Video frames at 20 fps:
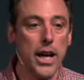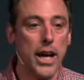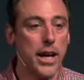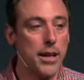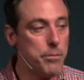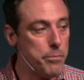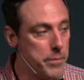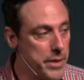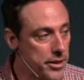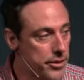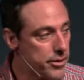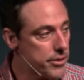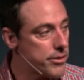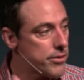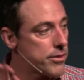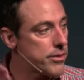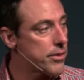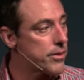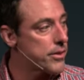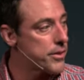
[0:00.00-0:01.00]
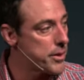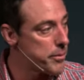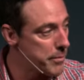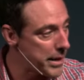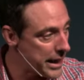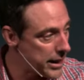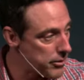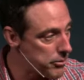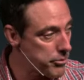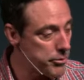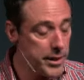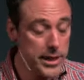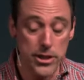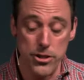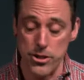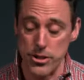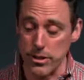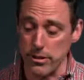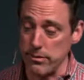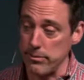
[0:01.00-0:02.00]
and miss the main
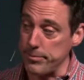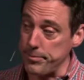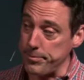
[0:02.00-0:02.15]
feature.